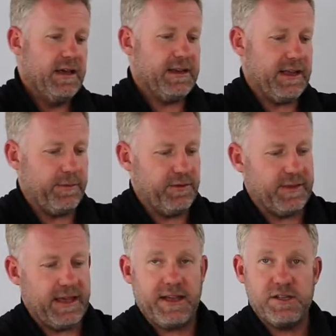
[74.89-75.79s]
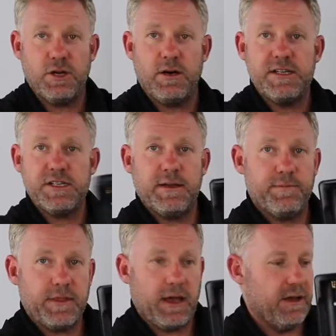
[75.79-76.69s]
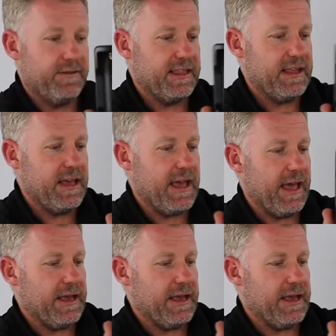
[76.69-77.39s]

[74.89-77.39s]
It comes with a charger over there,